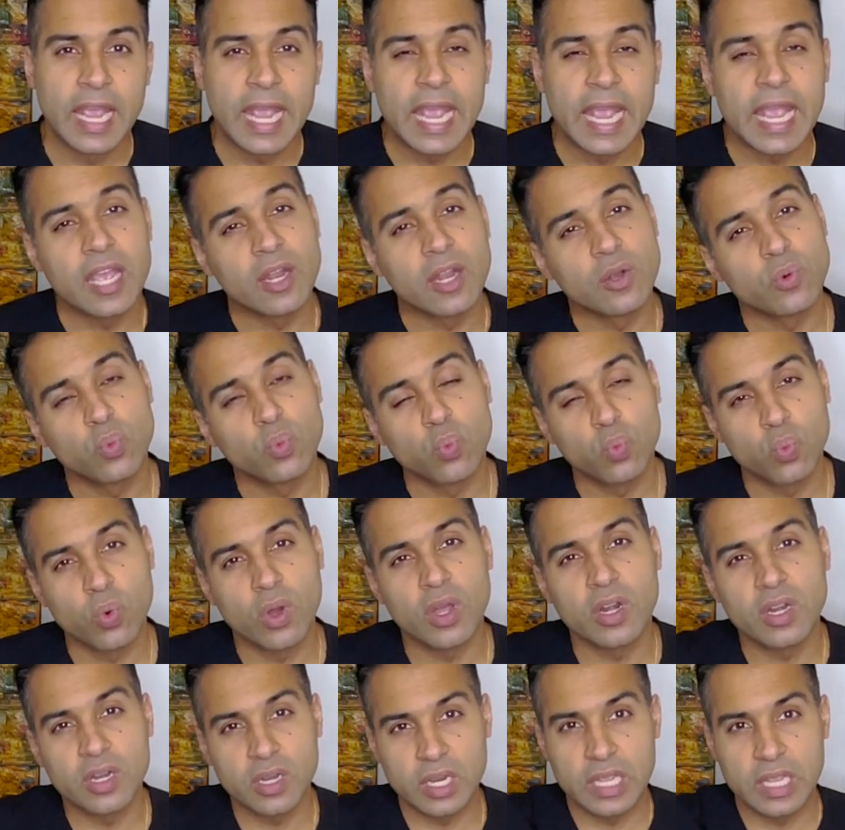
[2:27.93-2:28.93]
And
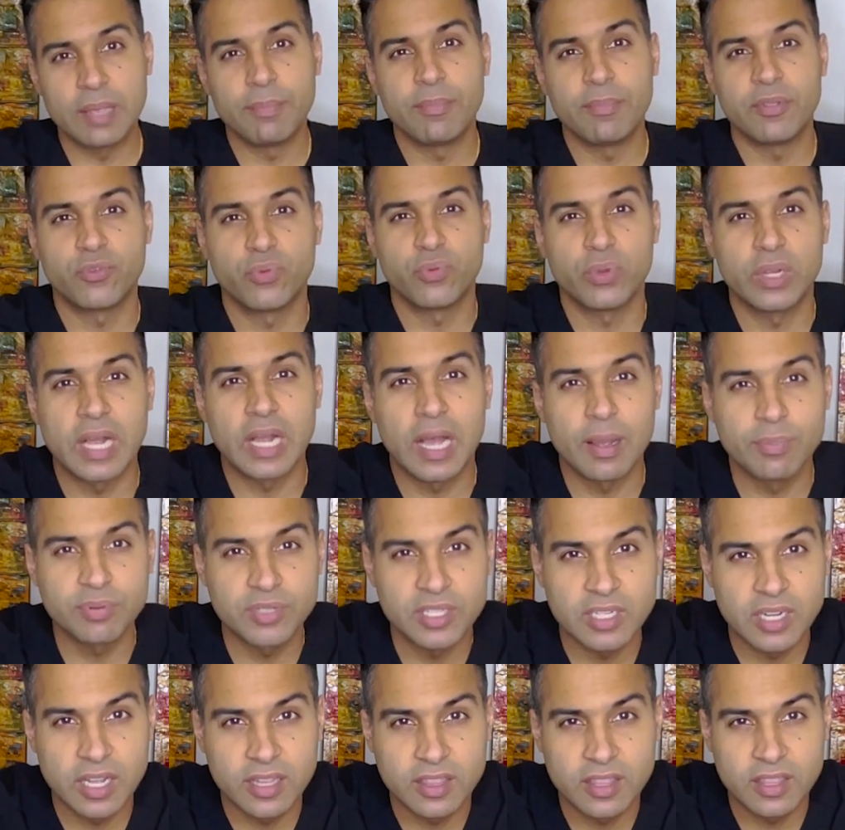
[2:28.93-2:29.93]
one in-between
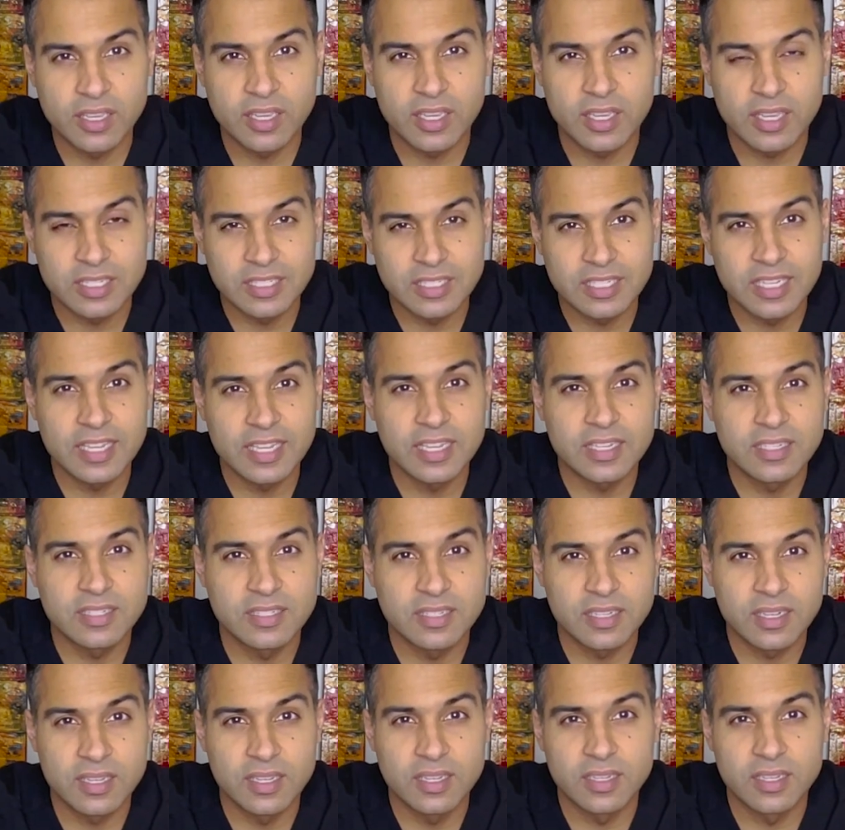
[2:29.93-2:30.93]
option I think
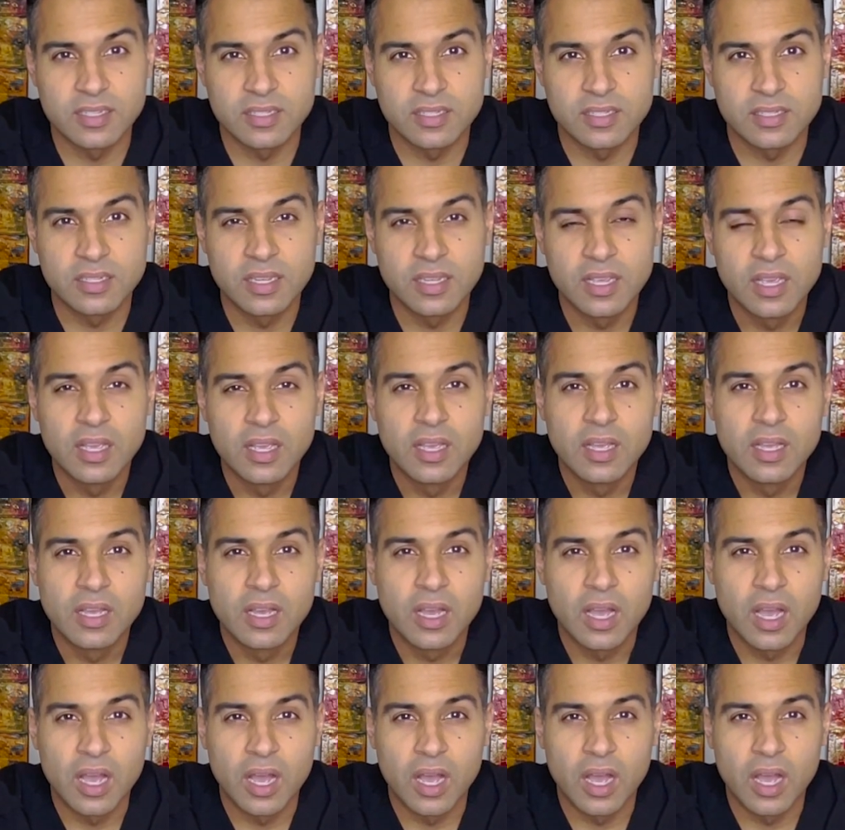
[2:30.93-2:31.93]
exists is
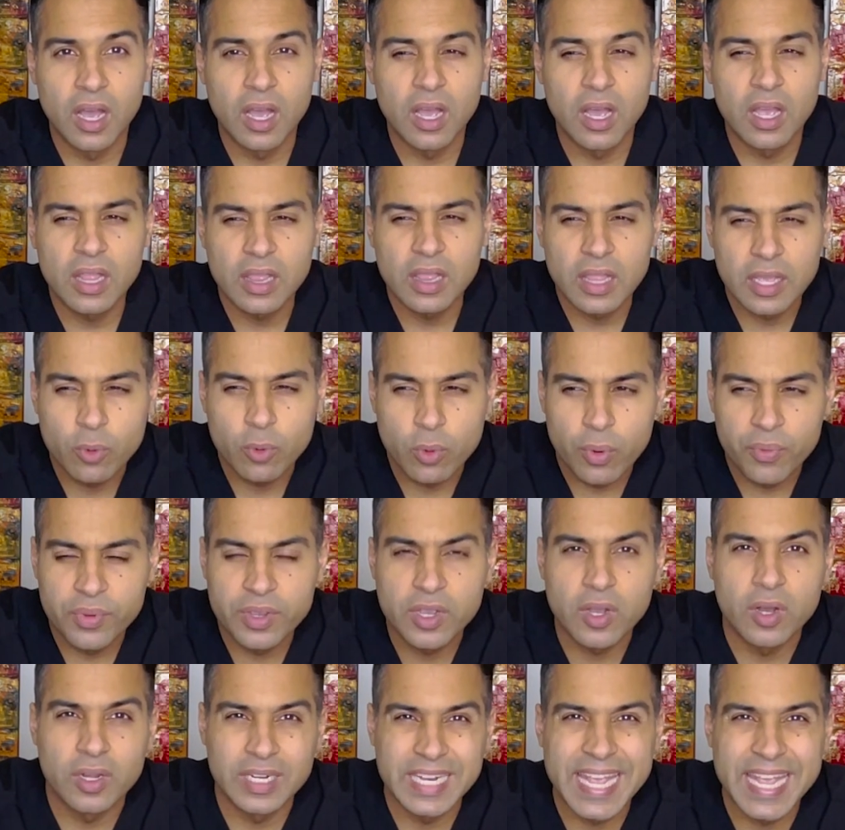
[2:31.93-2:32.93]
like what we
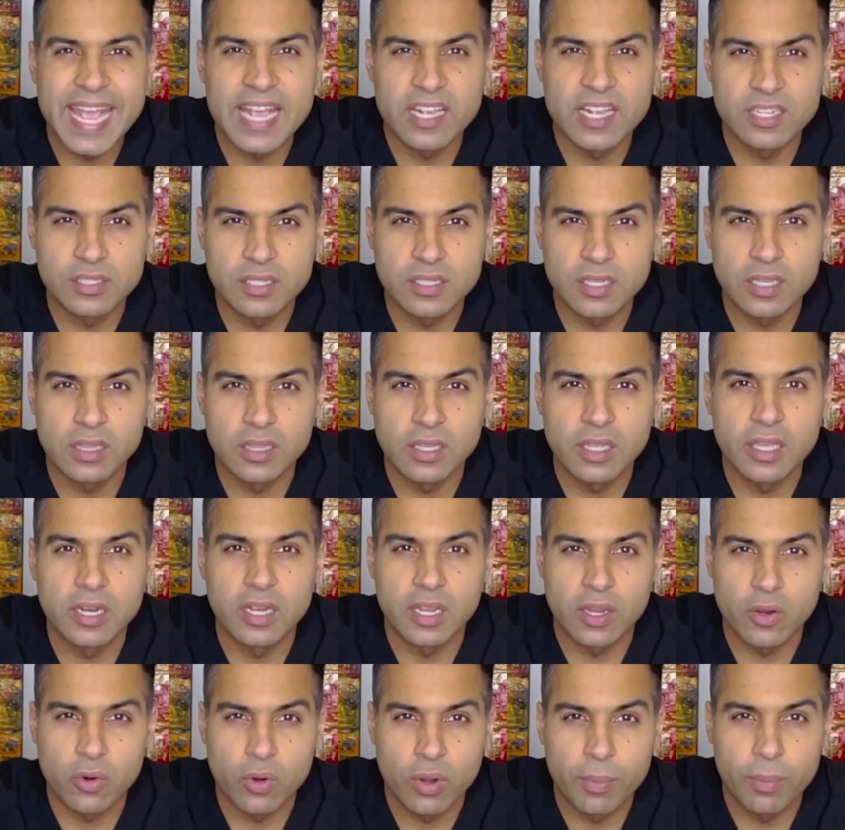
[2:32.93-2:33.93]
call an
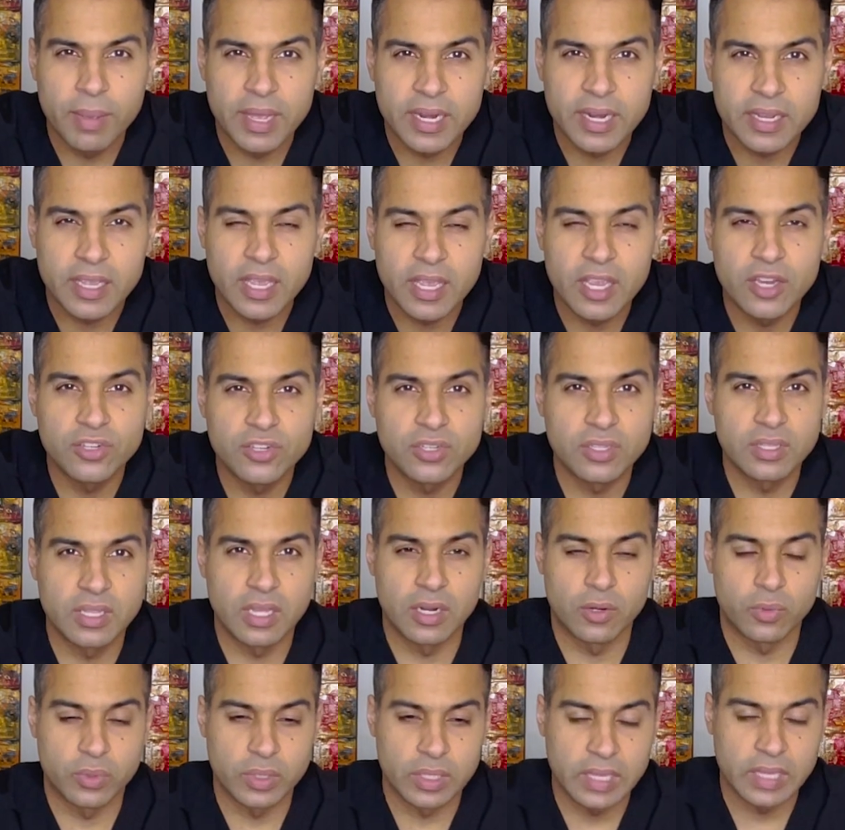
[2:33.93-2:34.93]
anxiolytic, or a medication
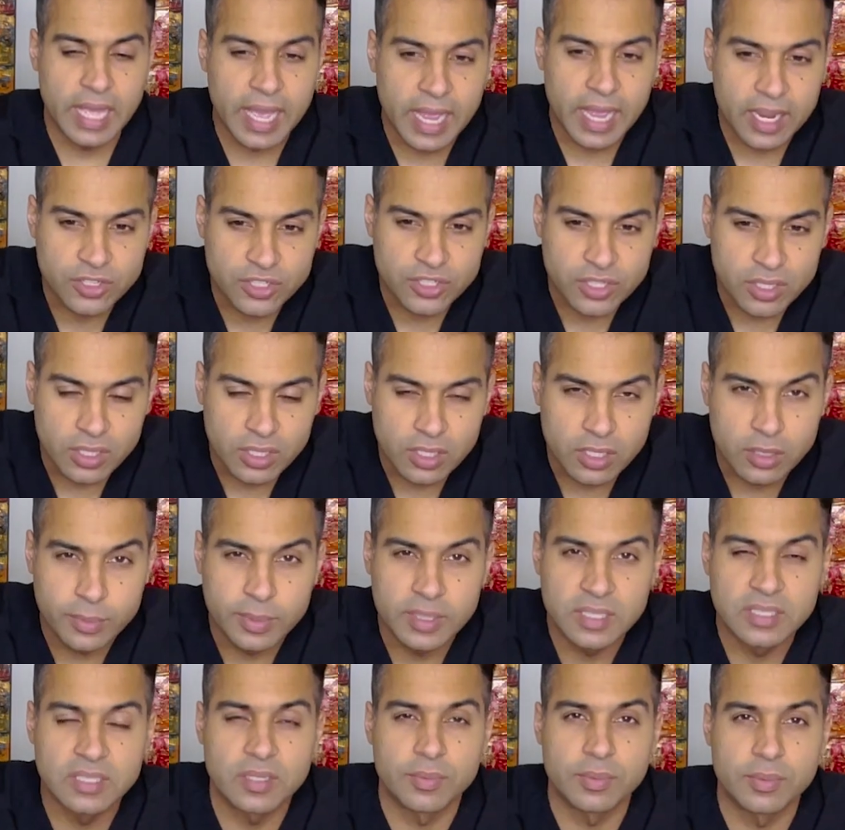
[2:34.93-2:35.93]
that'll relax you a little
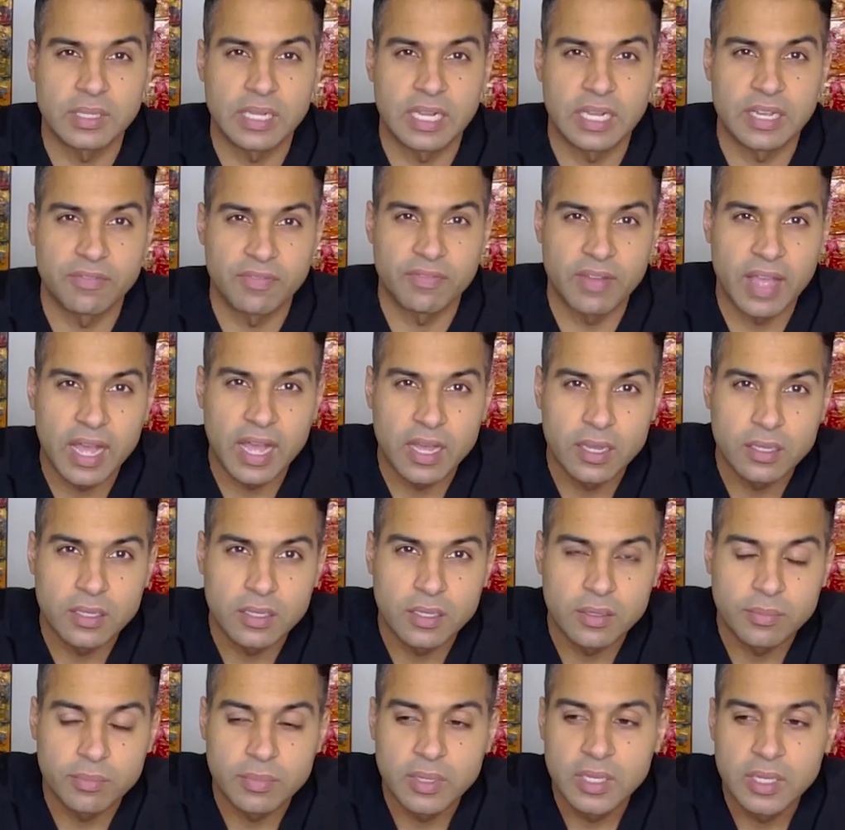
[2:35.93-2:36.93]
bit, something like
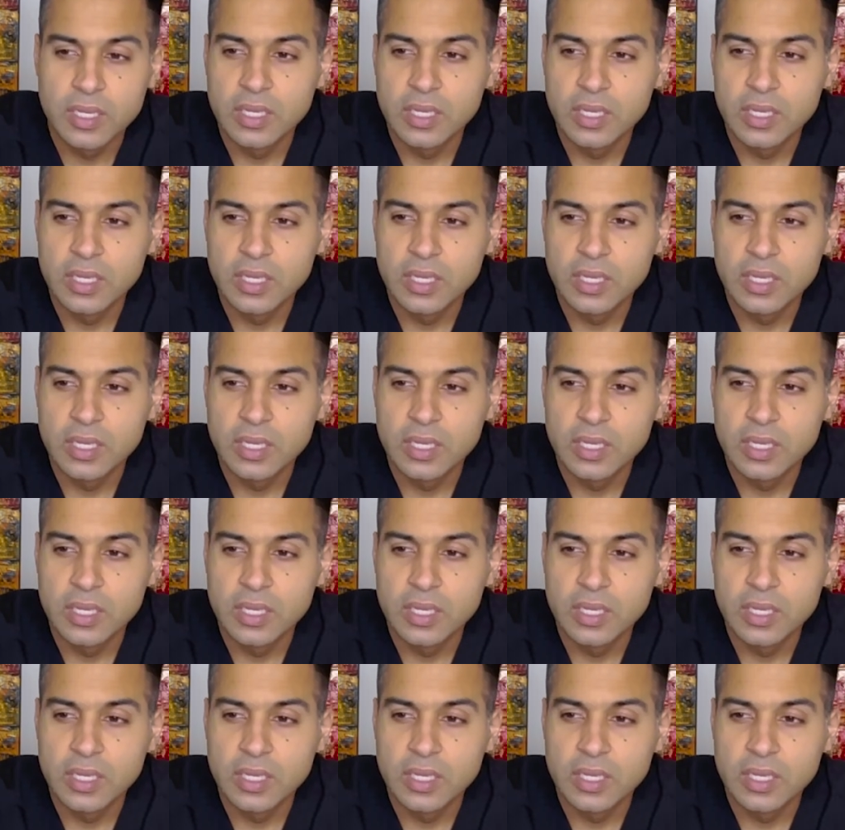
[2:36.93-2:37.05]
Valium.